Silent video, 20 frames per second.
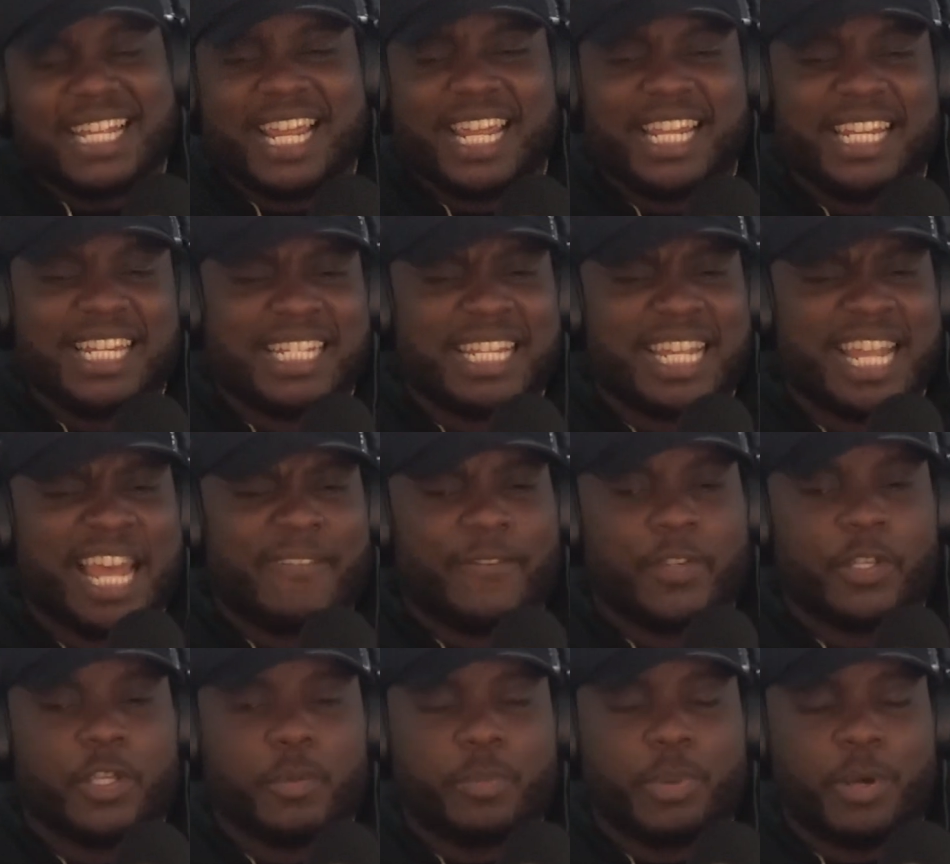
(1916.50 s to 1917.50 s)
like
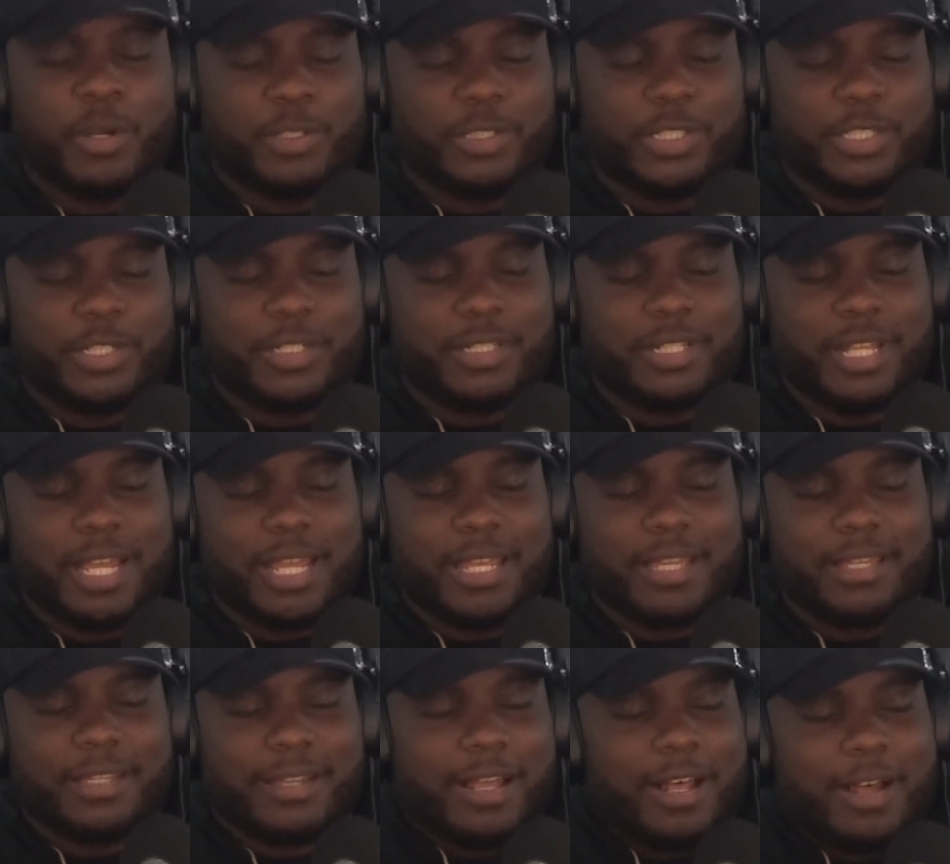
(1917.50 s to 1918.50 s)
after you post it, you're
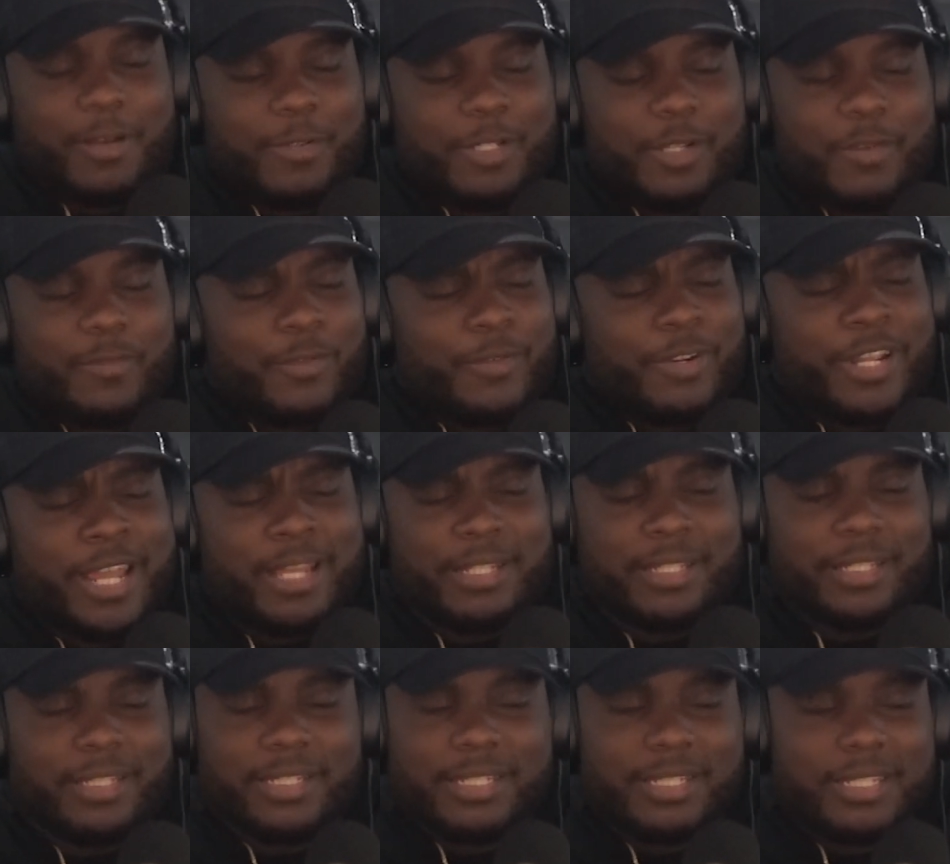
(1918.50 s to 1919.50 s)
like, I was
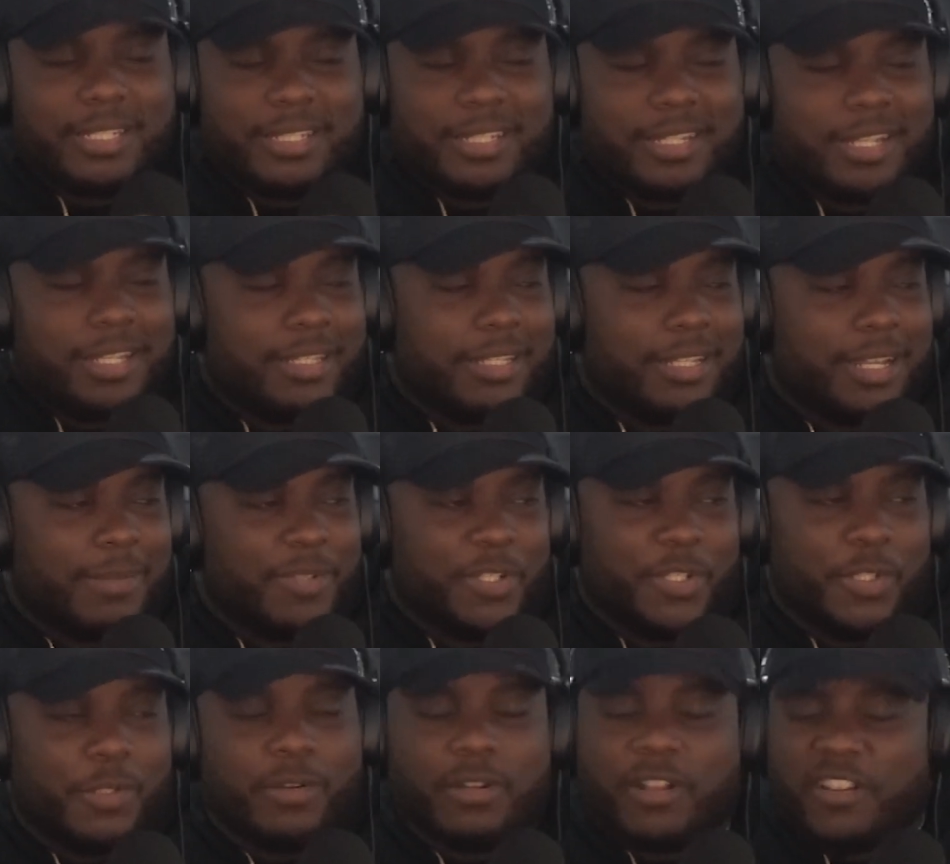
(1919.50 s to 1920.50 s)
overreacting because it's nothing. I'm
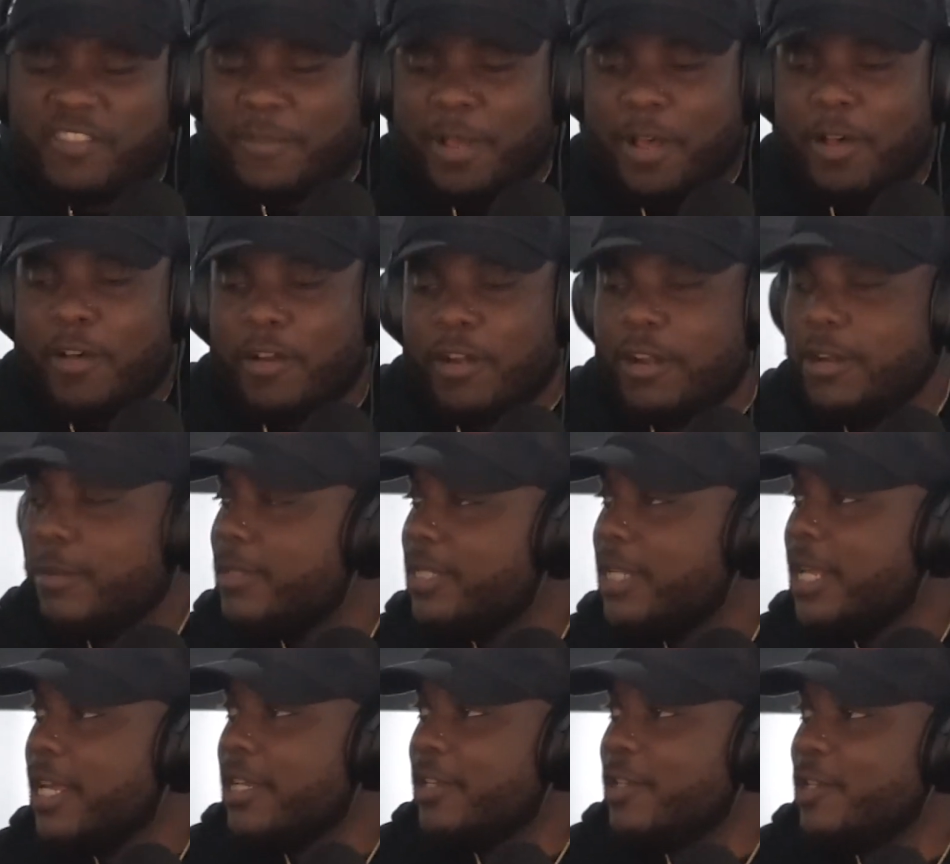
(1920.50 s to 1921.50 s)
just showing off my
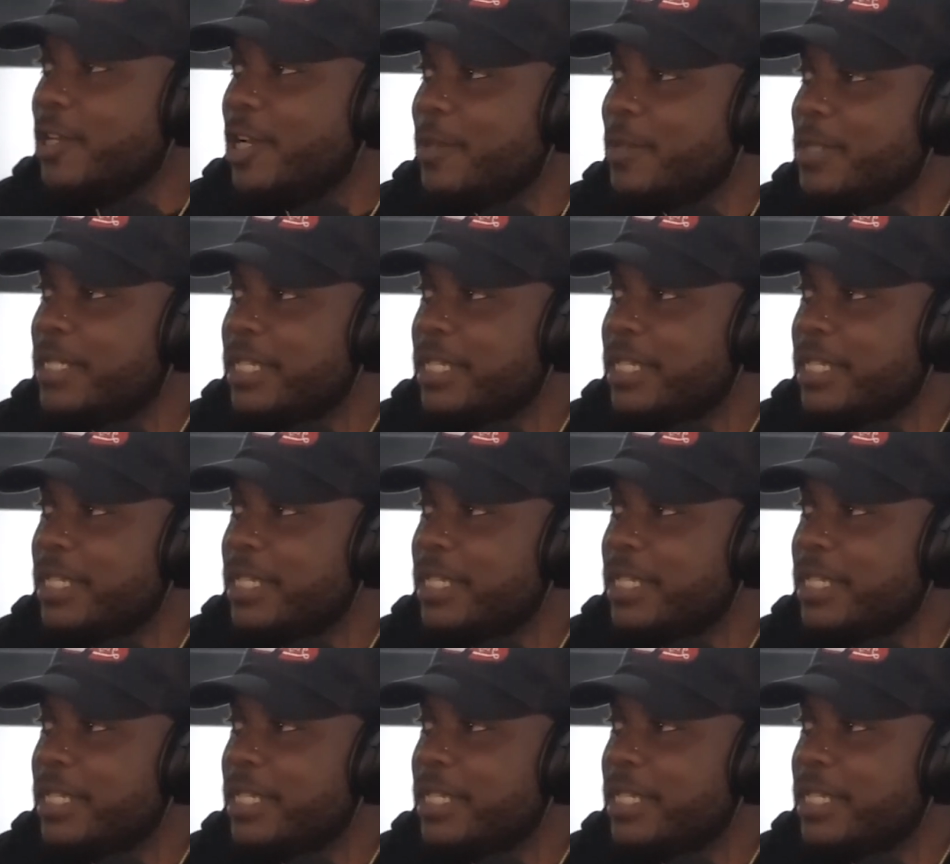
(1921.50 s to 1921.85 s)
arms, like, you know what I'm